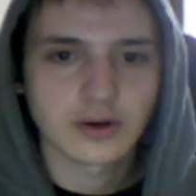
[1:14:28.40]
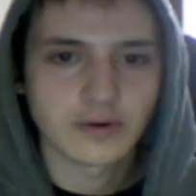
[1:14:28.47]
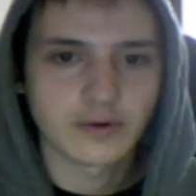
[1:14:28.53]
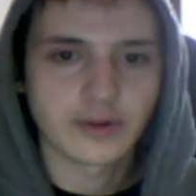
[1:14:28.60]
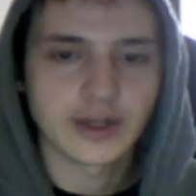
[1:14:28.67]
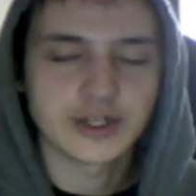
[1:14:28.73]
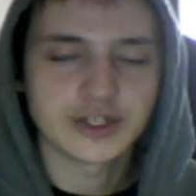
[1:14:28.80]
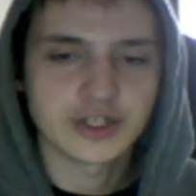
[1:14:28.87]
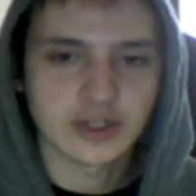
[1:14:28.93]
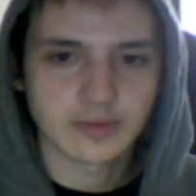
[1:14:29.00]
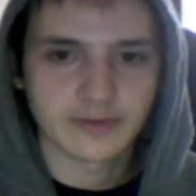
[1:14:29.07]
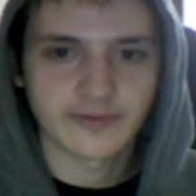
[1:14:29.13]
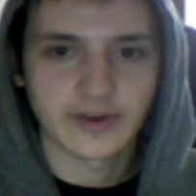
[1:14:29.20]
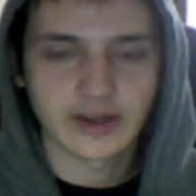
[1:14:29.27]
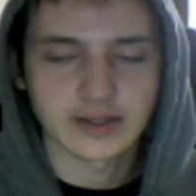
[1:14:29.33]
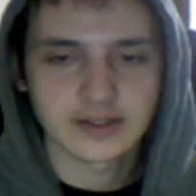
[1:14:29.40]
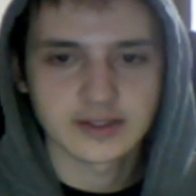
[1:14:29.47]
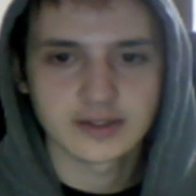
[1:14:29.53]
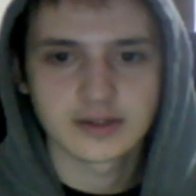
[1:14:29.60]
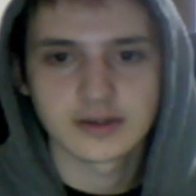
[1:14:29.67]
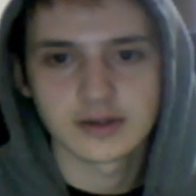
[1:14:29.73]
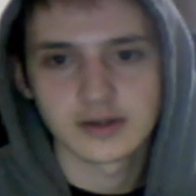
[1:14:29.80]
Relationship
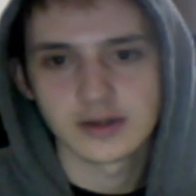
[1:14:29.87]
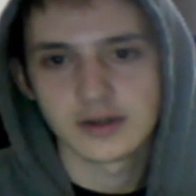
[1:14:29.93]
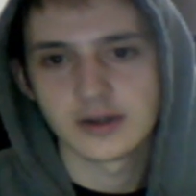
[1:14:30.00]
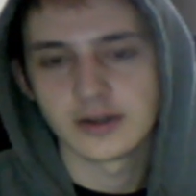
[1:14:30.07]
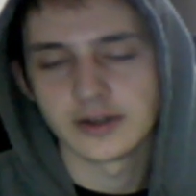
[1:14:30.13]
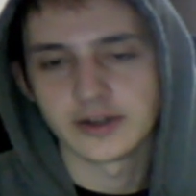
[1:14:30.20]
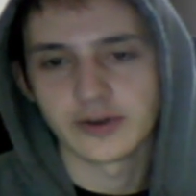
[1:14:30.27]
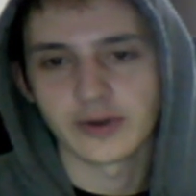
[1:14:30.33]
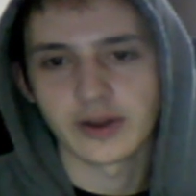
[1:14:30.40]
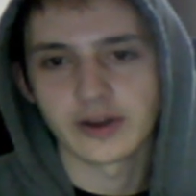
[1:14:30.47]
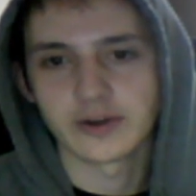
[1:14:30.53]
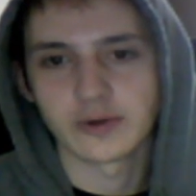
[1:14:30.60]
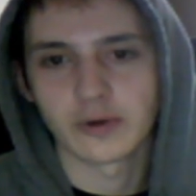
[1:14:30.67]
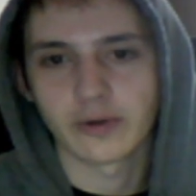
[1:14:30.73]
advice. Don't get into